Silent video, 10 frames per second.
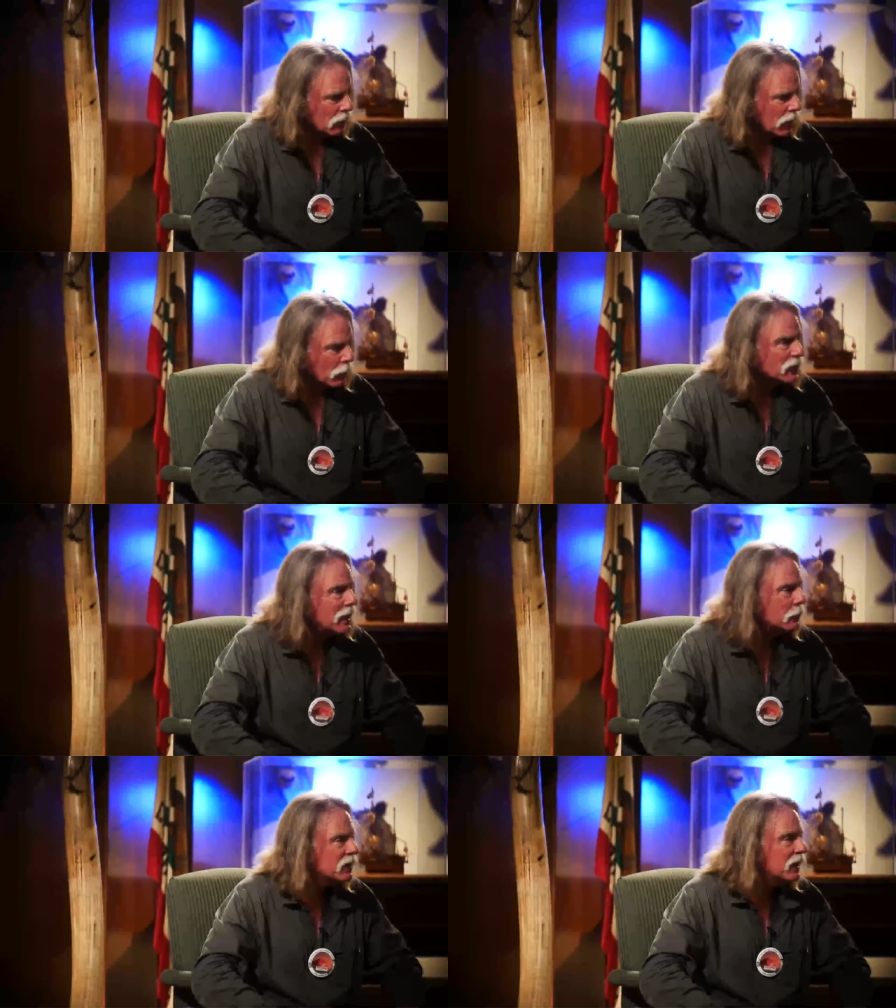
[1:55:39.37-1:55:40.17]
I would get
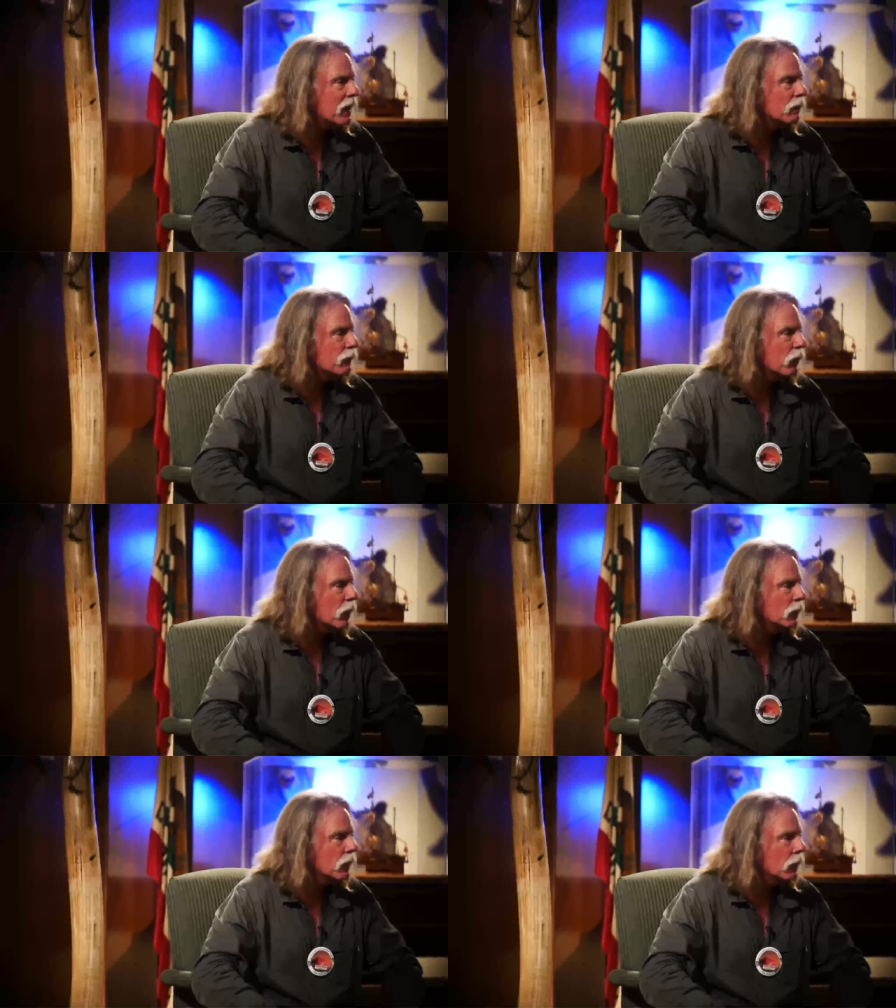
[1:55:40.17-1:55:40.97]
them together for
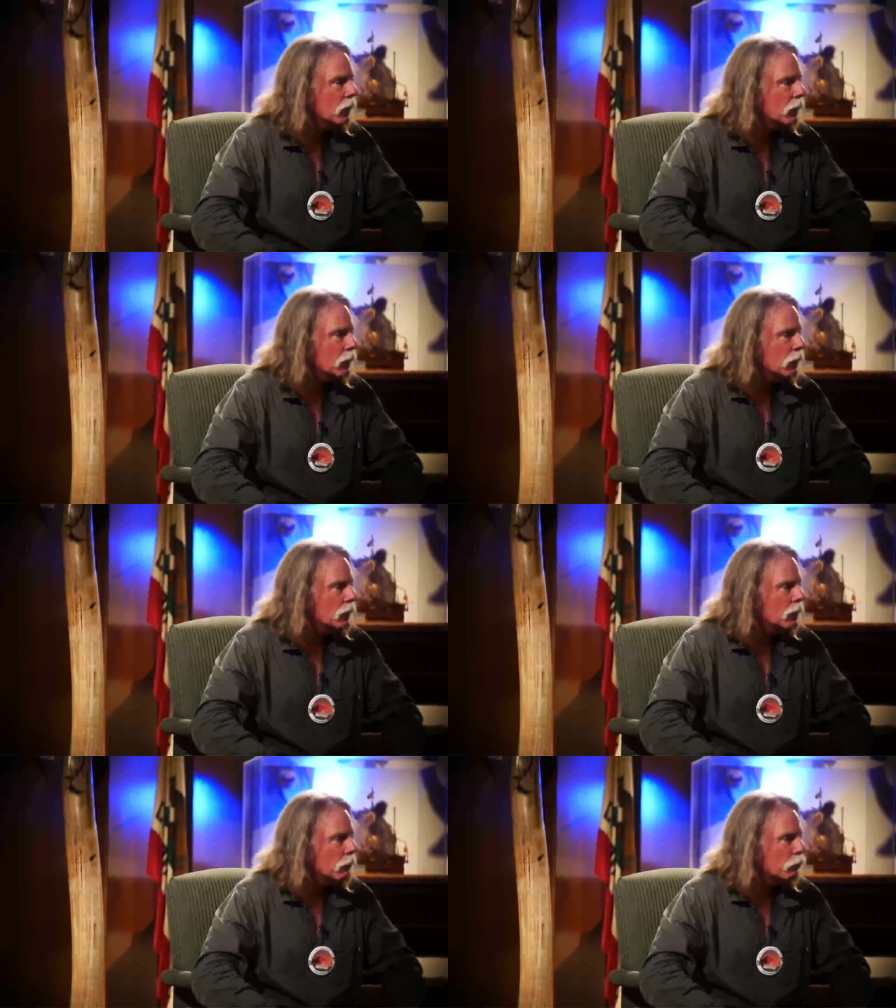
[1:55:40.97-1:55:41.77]
a little
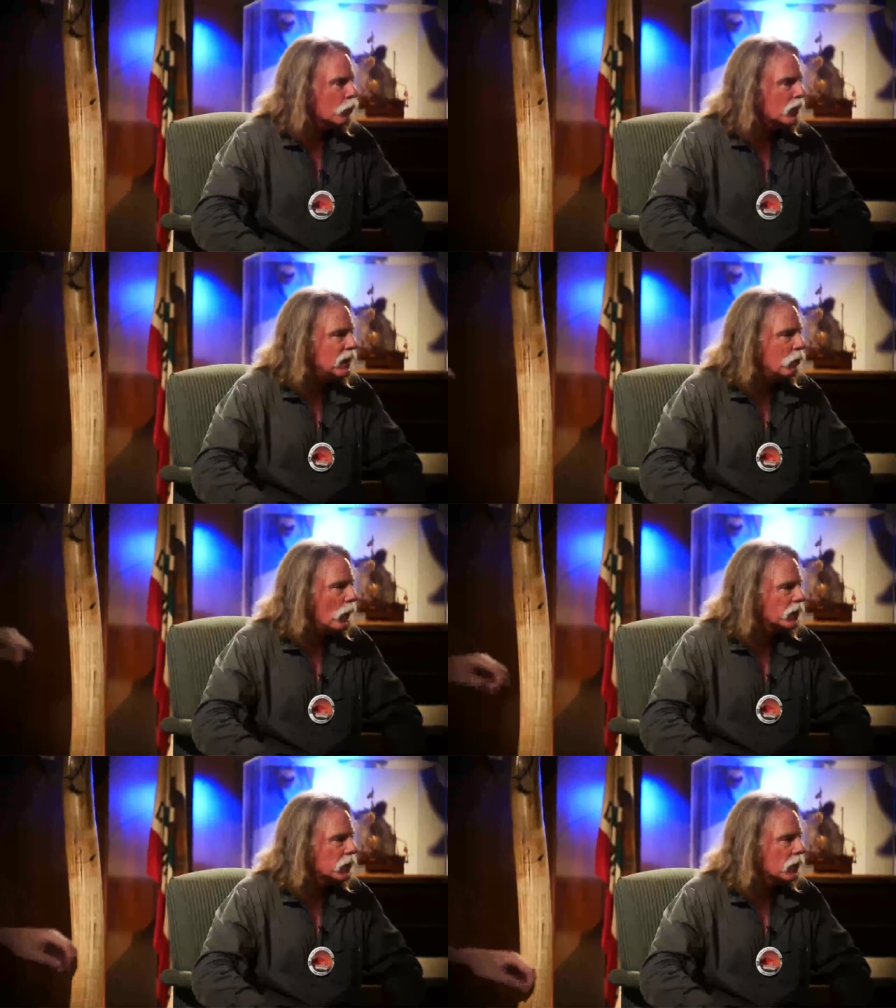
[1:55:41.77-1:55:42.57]

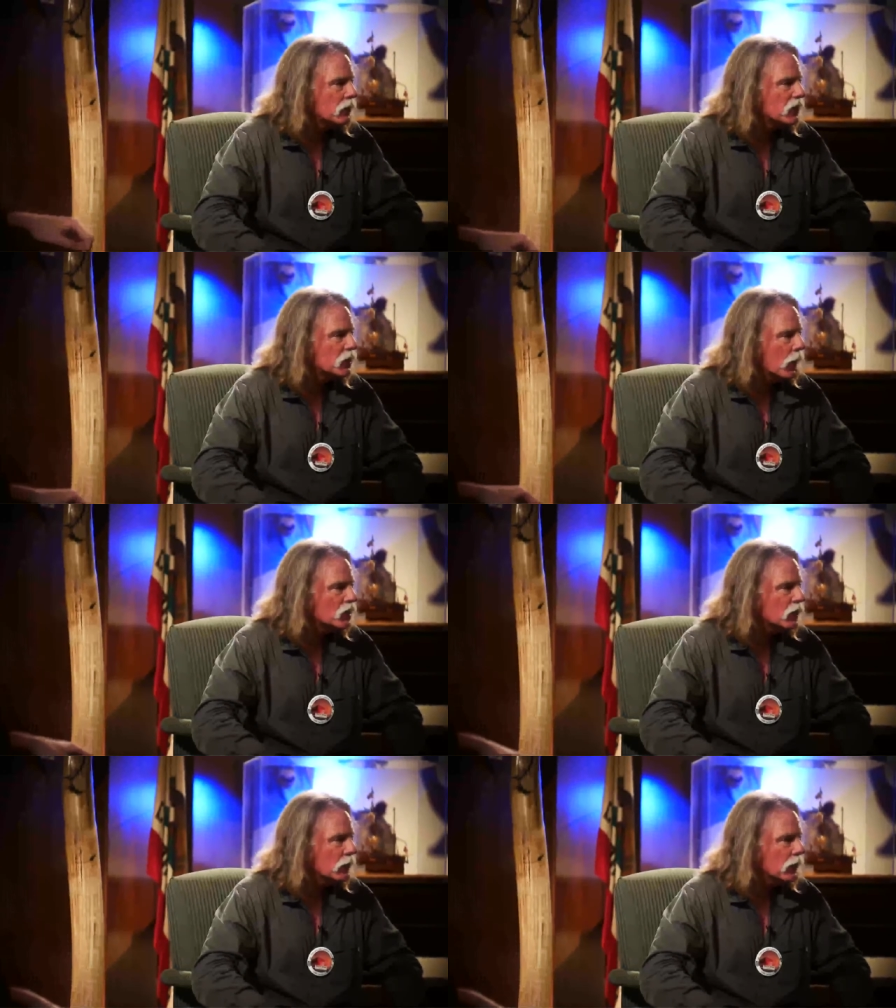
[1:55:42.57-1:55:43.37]
pre-winter
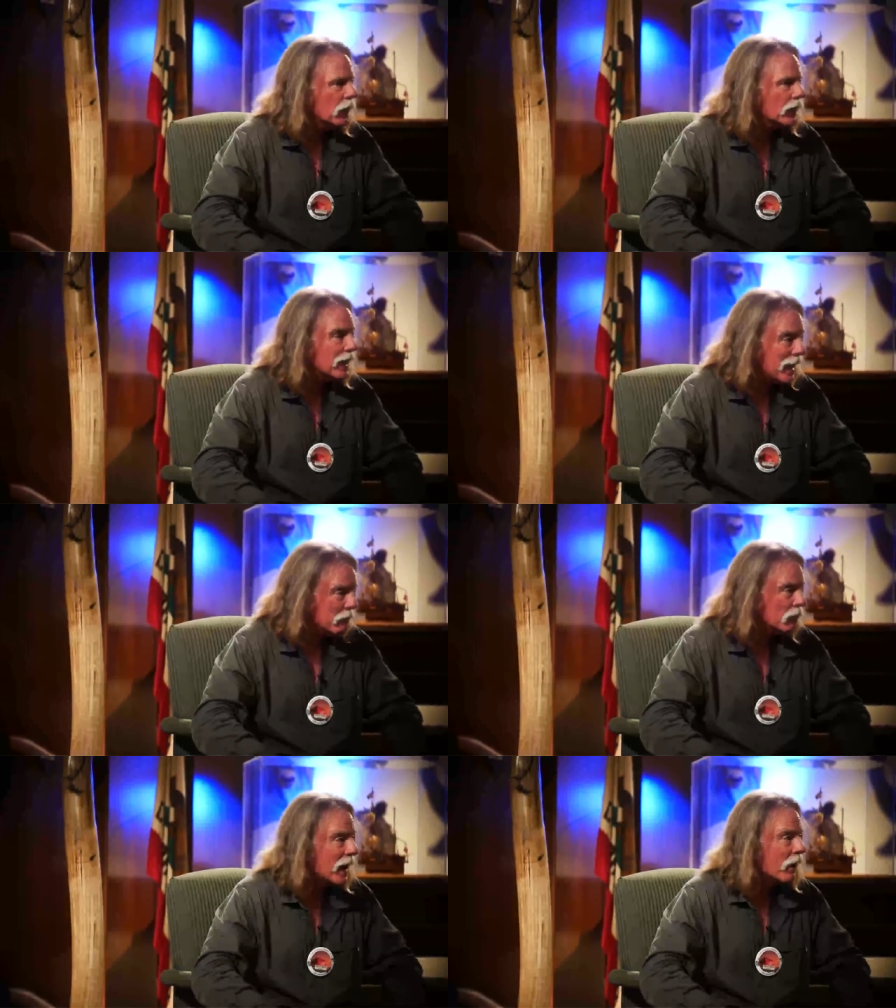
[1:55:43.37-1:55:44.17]
discussion, and I came down